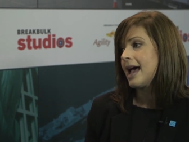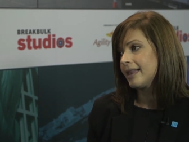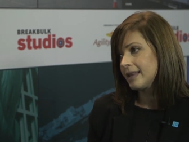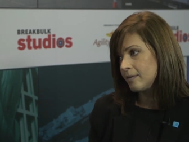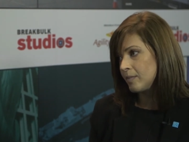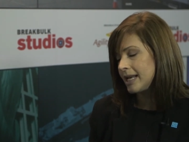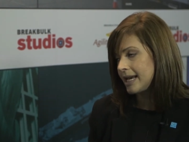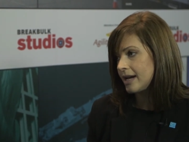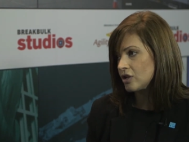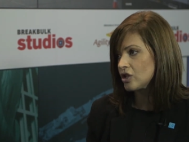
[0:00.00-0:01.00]
And then
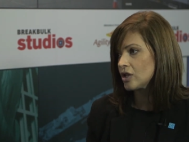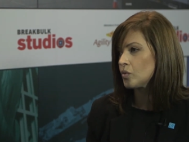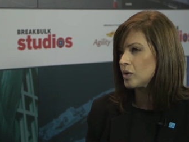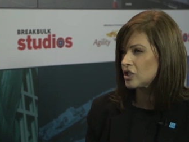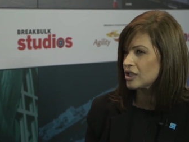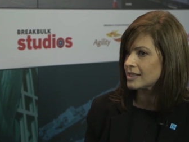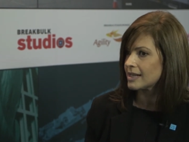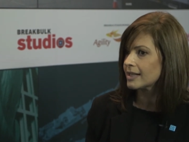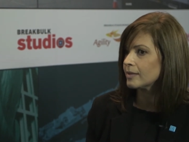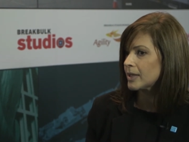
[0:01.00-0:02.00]
mediation, which is a
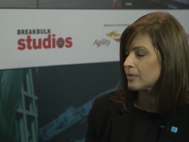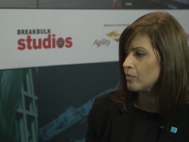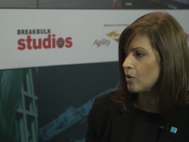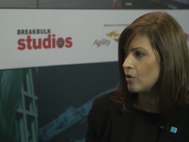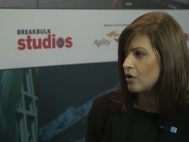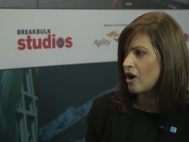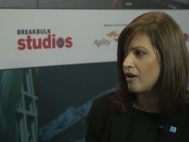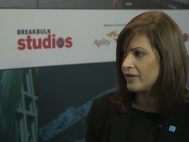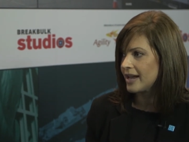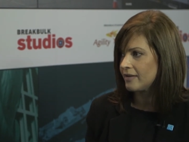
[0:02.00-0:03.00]
little bit more
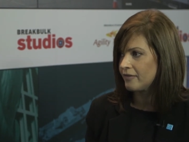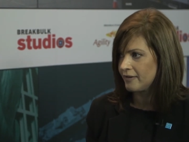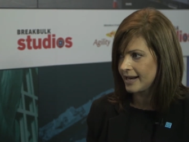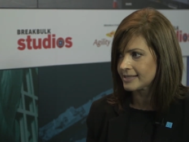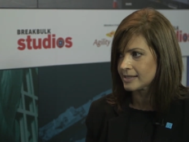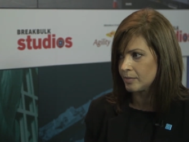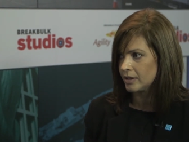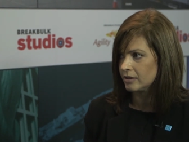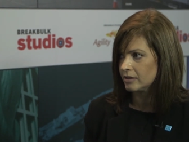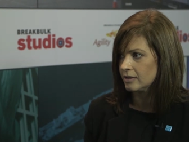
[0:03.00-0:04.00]
of a
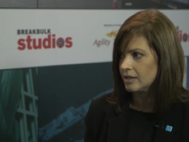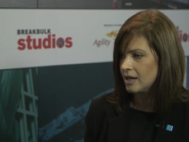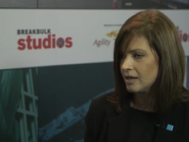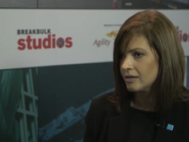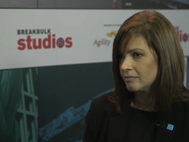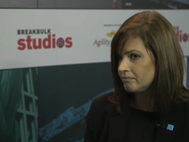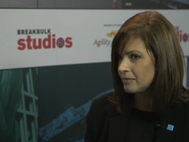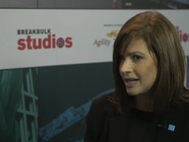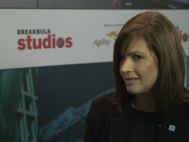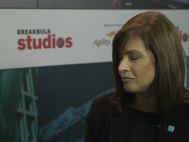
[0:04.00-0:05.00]
flexible
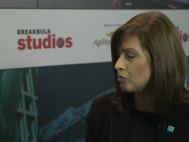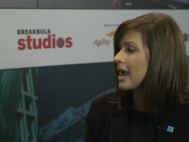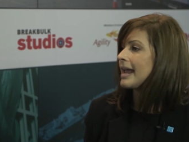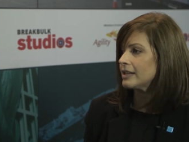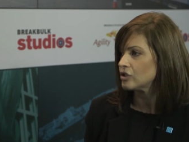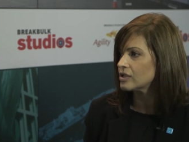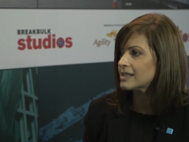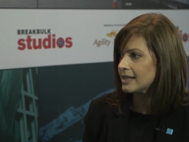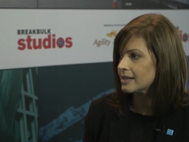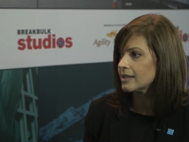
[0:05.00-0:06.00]
uh, way to
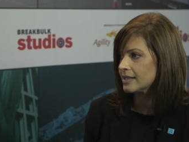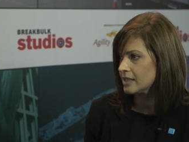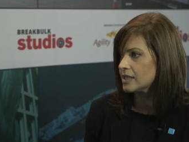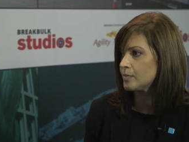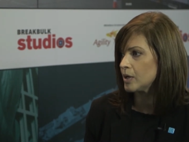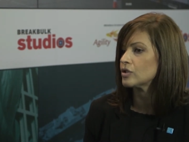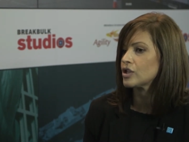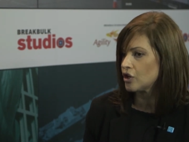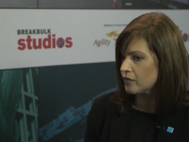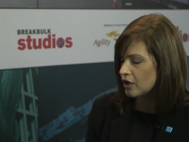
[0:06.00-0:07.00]
settle a dispute.
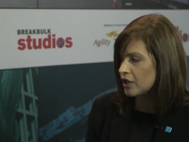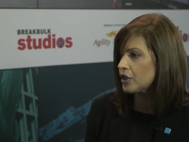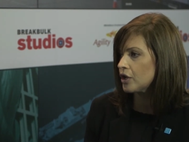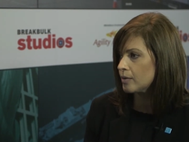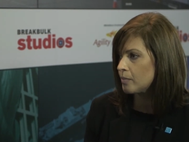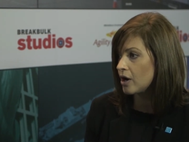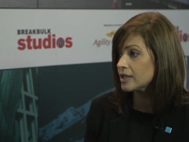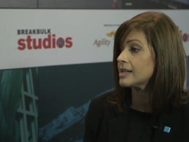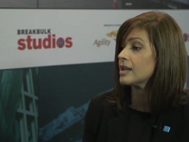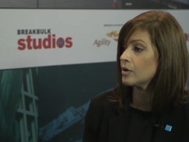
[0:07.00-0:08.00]
So you've got a third
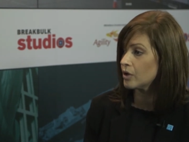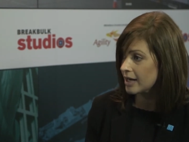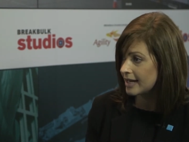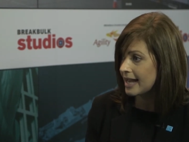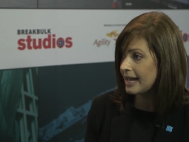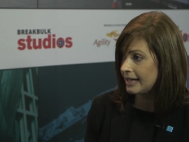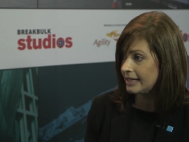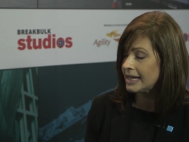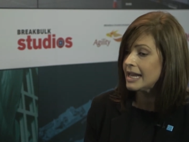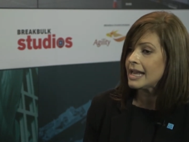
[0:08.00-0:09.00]
party who,
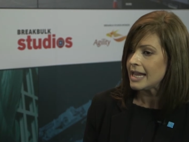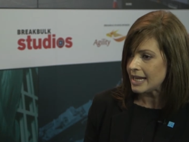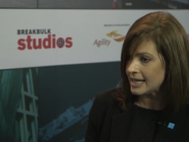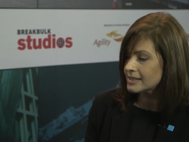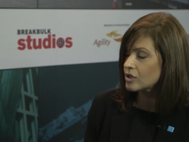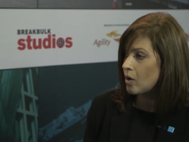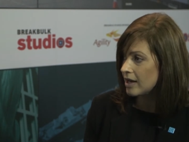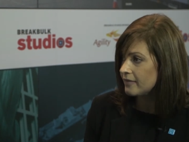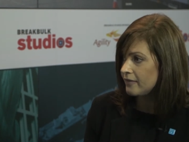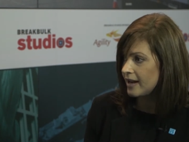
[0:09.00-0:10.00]
again, is
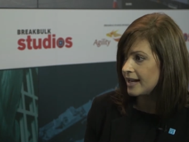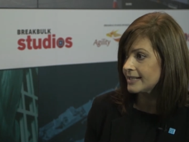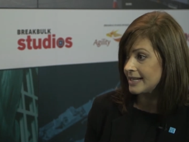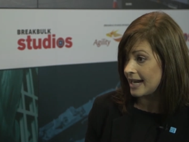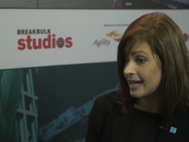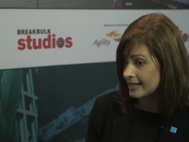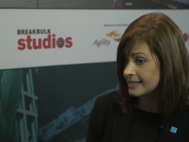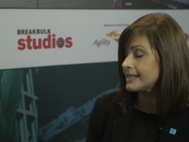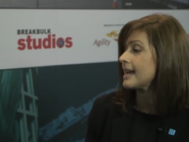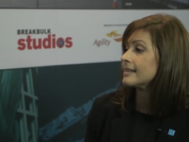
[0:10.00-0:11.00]
qualified and
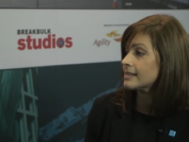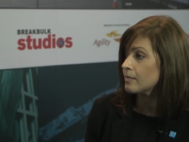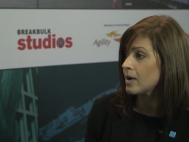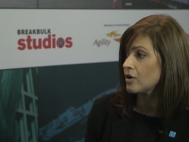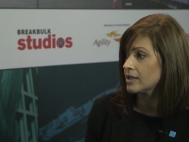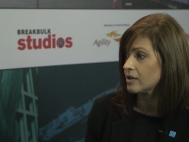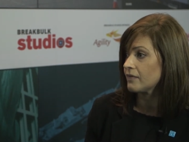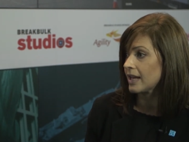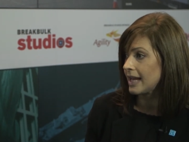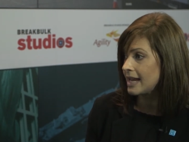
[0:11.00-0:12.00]
understands the merits
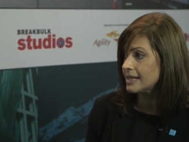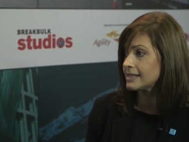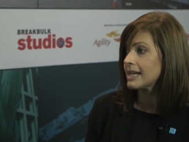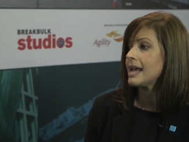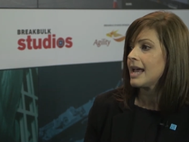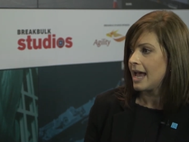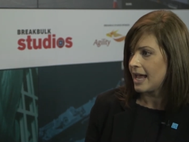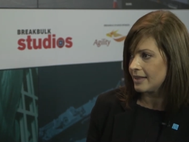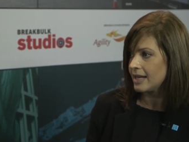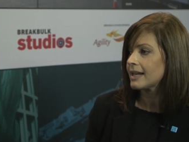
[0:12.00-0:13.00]
of the case
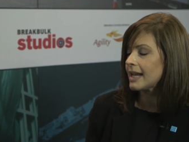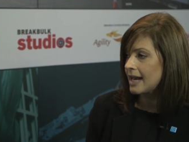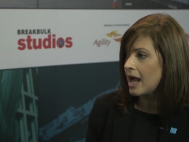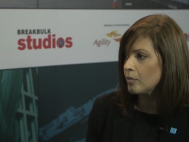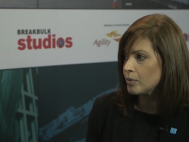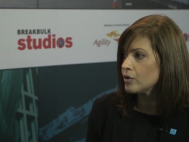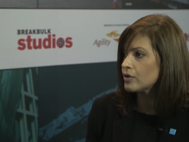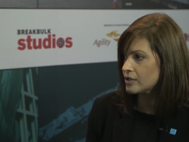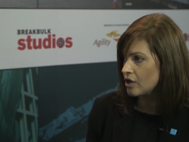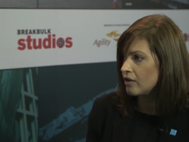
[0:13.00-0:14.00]
and then can help you
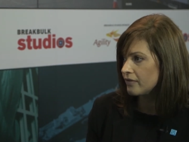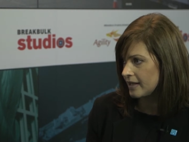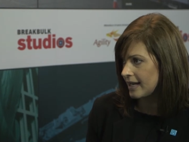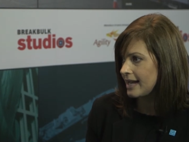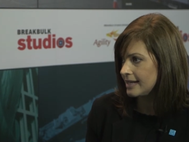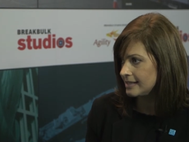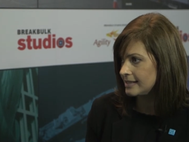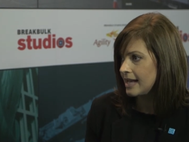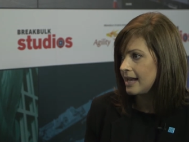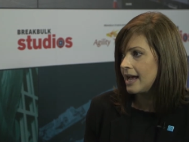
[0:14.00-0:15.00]
resolve the case
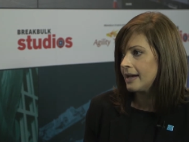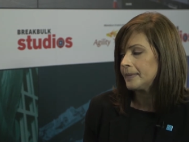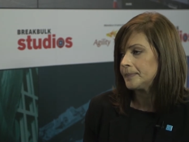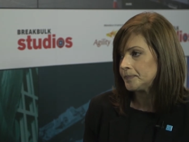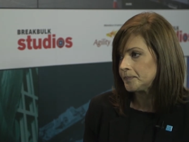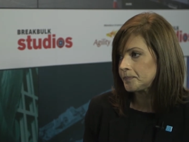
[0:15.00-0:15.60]
interesting.